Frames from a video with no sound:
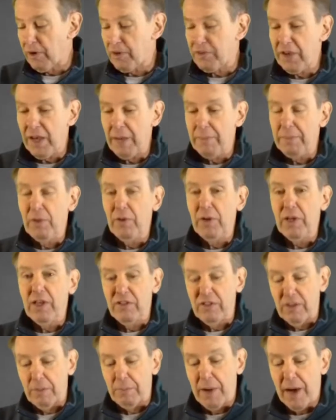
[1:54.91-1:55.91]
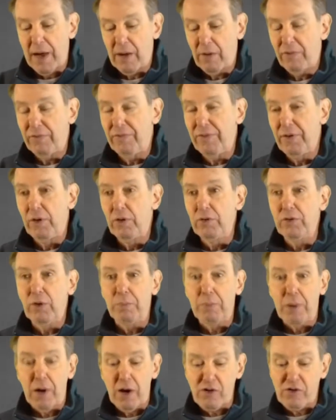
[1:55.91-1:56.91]
example, is the bottle filled or
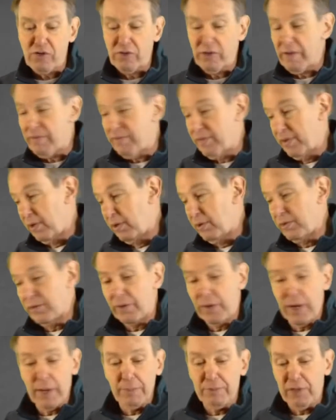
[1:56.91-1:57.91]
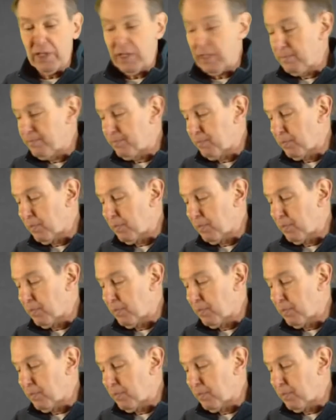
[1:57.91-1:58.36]
partially filled or empty?